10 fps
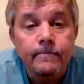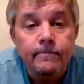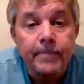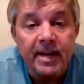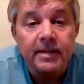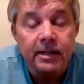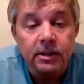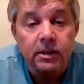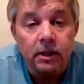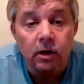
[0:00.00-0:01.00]
Pay
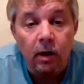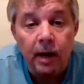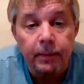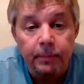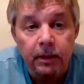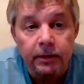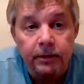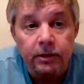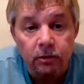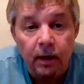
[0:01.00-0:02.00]
attention to the crime I'm going to
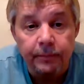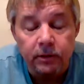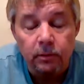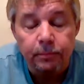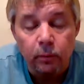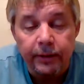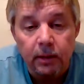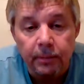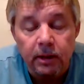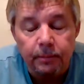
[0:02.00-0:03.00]
describe that your employee
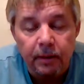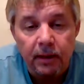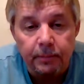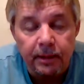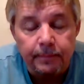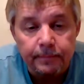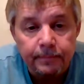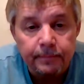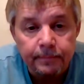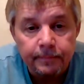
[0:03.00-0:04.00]
committed upon me.
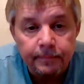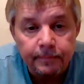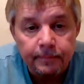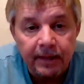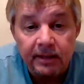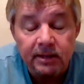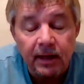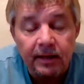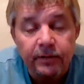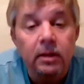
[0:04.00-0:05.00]
And it's
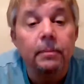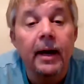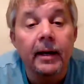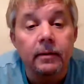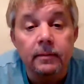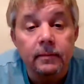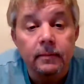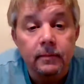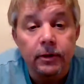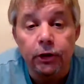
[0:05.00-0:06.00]
not even going to matter
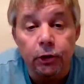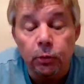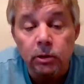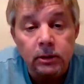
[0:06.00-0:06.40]
to you